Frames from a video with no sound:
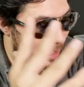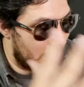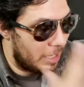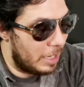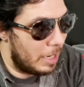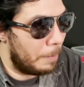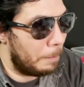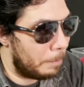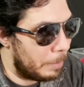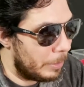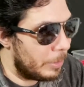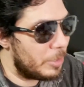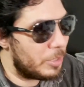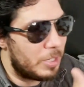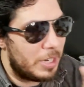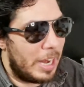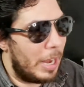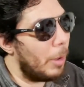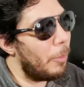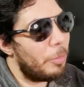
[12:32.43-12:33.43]
numbers
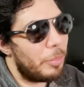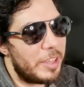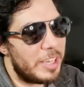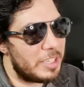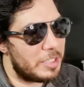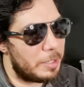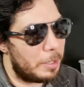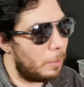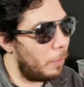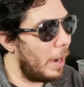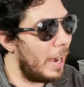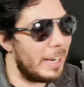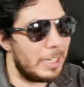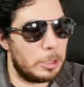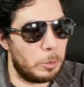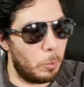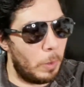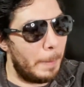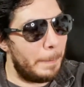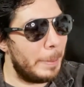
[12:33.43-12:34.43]
and how things
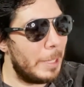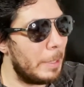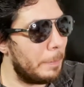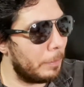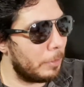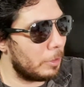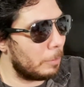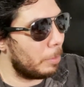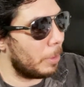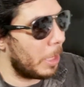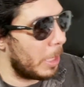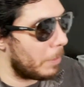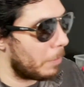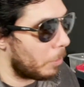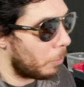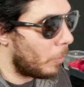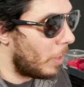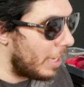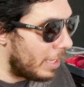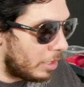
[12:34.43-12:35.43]
interact and what people are playing with
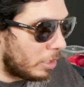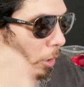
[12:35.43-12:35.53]
what, and